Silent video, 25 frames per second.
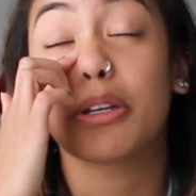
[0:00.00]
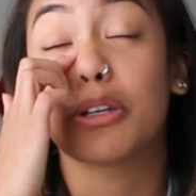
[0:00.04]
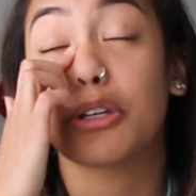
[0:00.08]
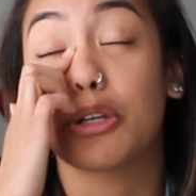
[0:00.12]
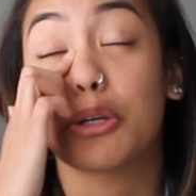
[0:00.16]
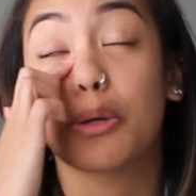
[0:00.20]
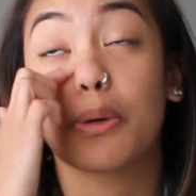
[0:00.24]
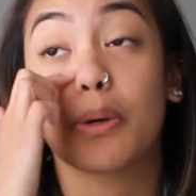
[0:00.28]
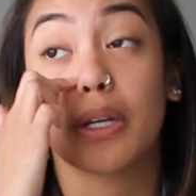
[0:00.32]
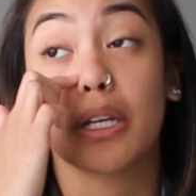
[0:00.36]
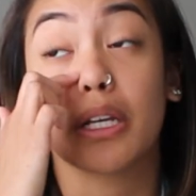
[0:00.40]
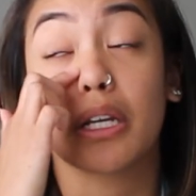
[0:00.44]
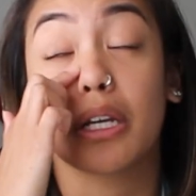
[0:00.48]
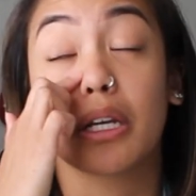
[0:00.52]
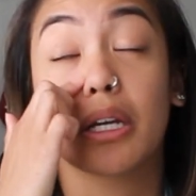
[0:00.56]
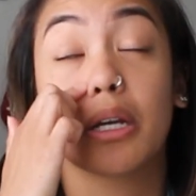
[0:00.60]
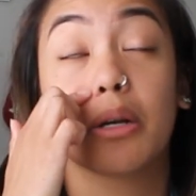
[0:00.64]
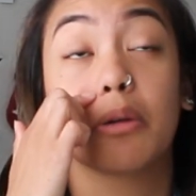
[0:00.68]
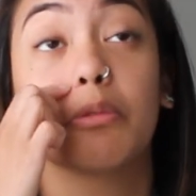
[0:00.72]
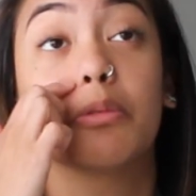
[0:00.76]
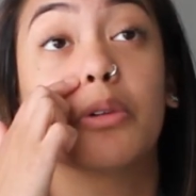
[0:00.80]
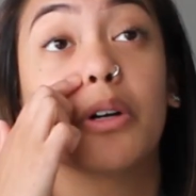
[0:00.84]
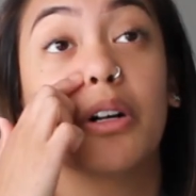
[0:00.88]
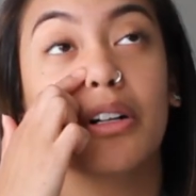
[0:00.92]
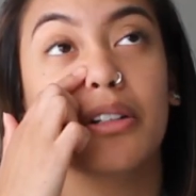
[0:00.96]
been doing,
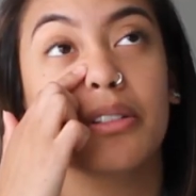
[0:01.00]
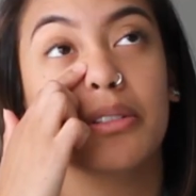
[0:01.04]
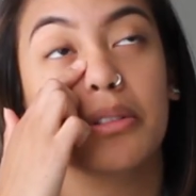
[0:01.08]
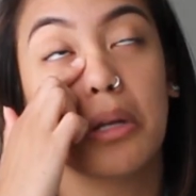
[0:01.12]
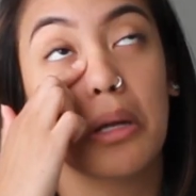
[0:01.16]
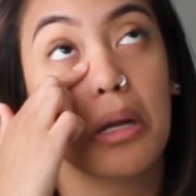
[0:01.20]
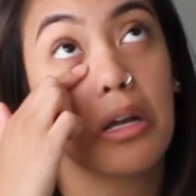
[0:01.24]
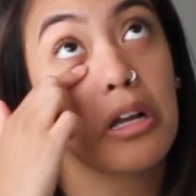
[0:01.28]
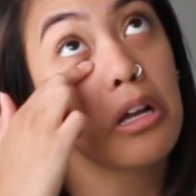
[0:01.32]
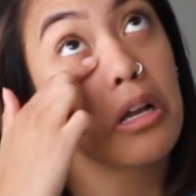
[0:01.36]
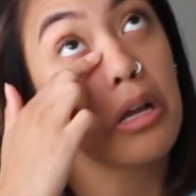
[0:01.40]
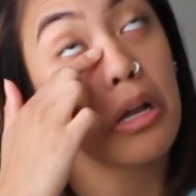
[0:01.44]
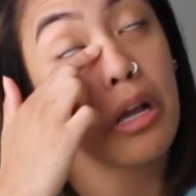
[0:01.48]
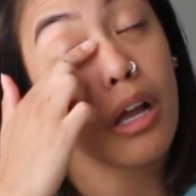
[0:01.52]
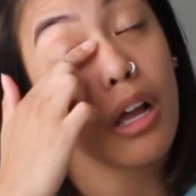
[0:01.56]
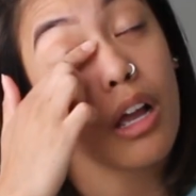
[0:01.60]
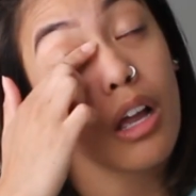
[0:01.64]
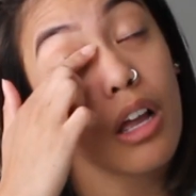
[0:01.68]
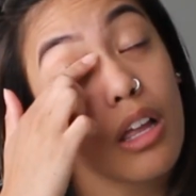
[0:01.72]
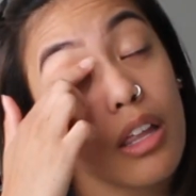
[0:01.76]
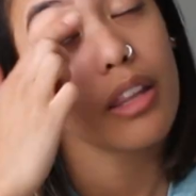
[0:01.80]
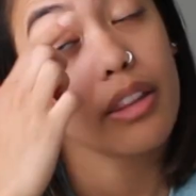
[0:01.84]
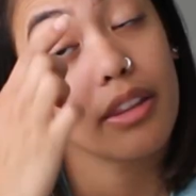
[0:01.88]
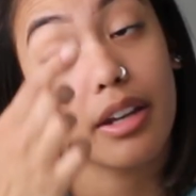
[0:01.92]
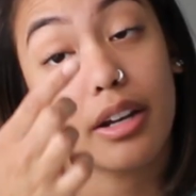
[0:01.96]
well,
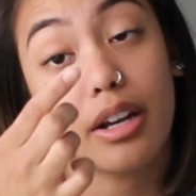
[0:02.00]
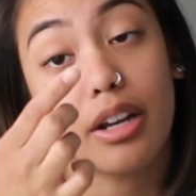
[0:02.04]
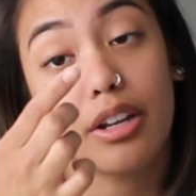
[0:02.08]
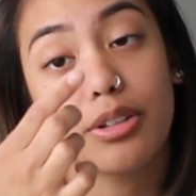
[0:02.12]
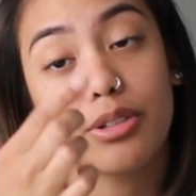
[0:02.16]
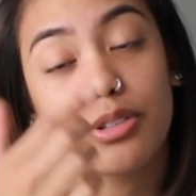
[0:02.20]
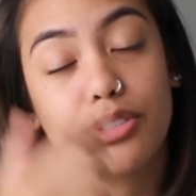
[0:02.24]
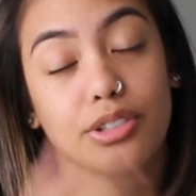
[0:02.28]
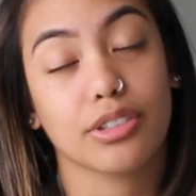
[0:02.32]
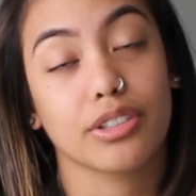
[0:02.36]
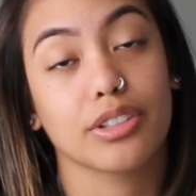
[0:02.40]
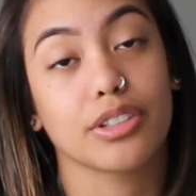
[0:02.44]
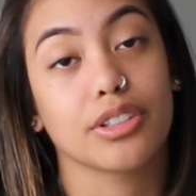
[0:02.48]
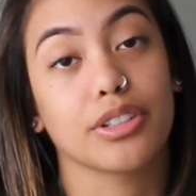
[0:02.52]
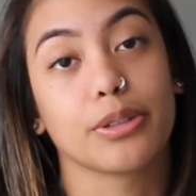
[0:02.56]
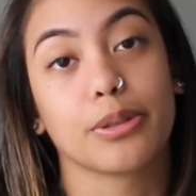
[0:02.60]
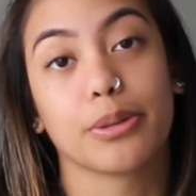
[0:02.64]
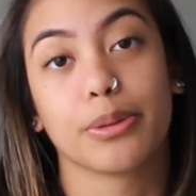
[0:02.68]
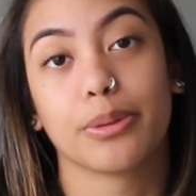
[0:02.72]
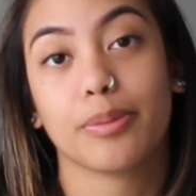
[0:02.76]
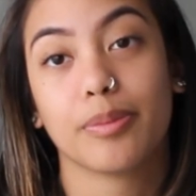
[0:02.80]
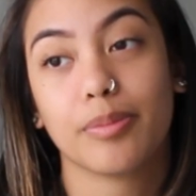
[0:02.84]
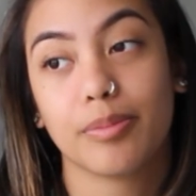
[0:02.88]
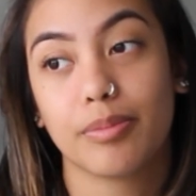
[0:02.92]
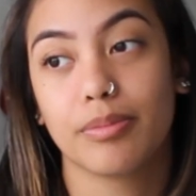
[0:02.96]
that I usually
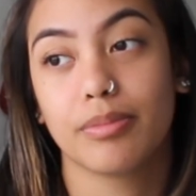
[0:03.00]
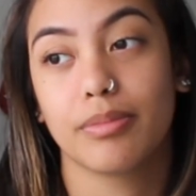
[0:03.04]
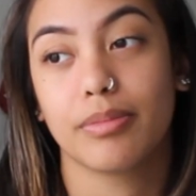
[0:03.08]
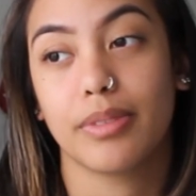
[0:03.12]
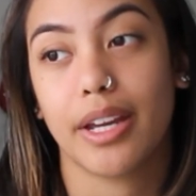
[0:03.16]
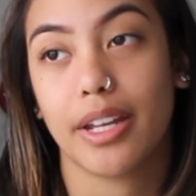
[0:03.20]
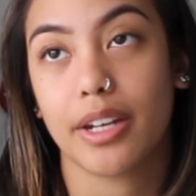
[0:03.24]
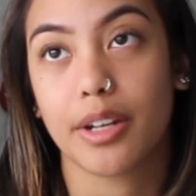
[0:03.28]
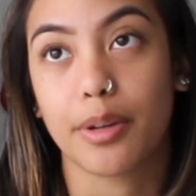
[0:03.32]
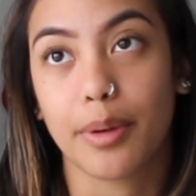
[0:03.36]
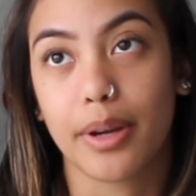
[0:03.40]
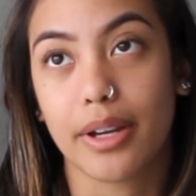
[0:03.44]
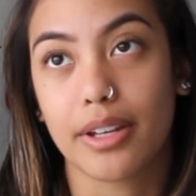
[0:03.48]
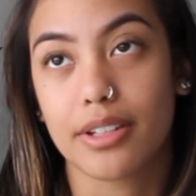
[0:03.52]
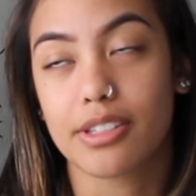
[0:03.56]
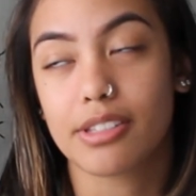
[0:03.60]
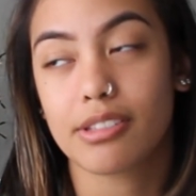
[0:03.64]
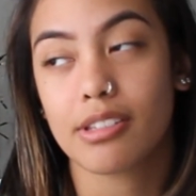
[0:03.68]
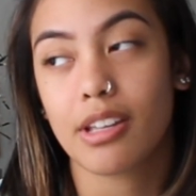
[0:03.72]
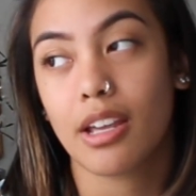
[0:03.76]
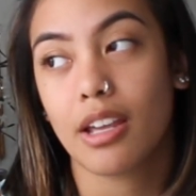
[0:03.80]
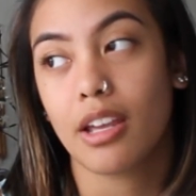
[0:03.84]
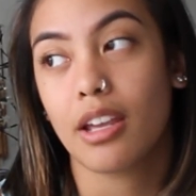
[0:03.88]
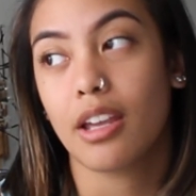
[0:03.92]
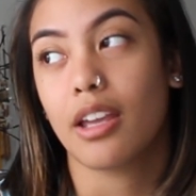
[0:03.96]
do
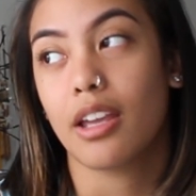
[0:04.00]
anyways,